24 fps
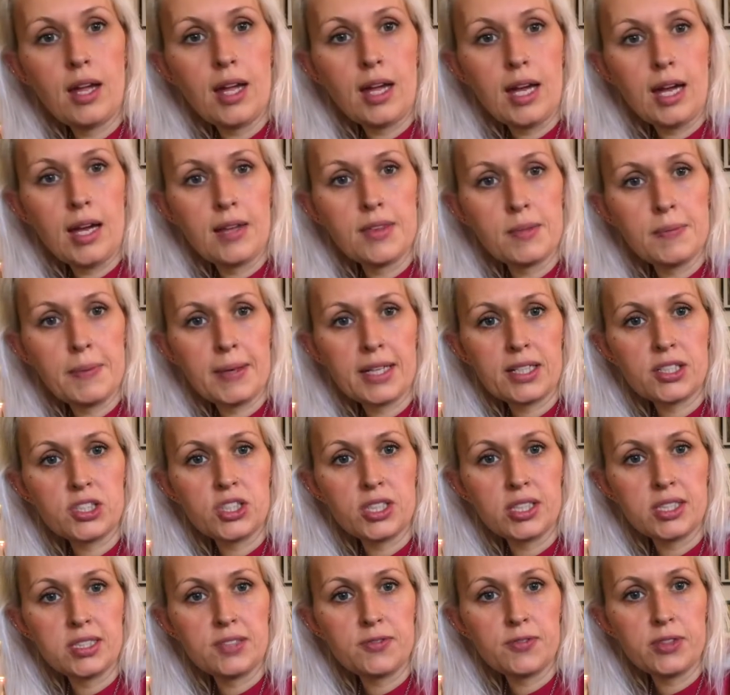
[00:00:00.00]
And the
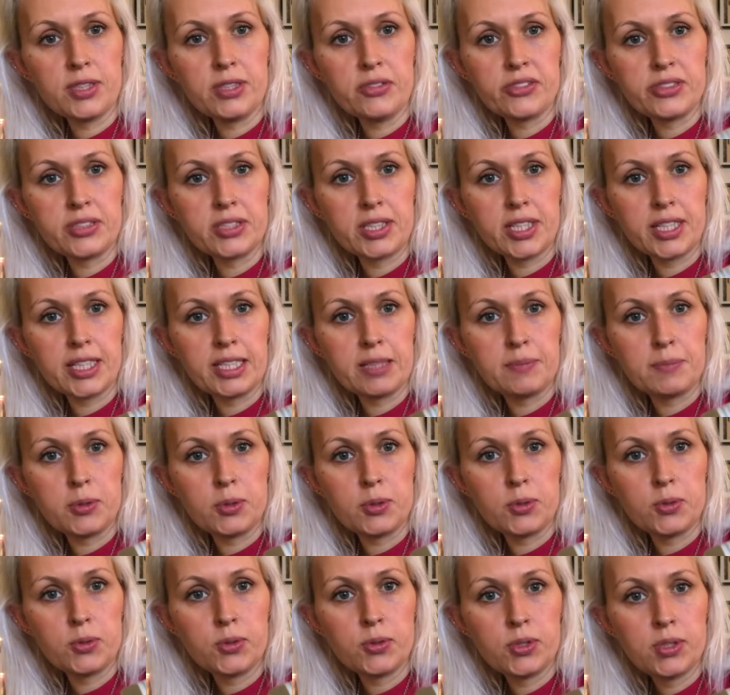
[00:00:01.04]
packaging is fully
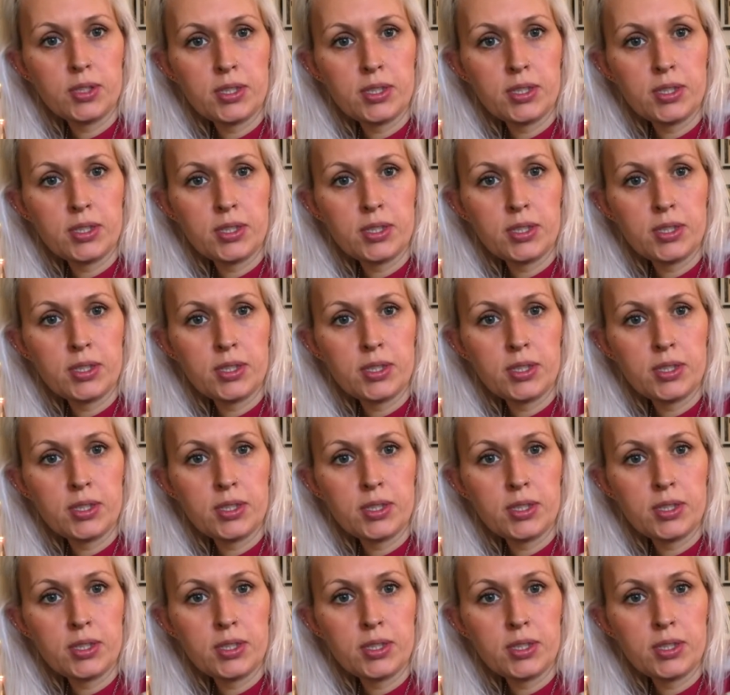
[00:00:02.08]
recyclable,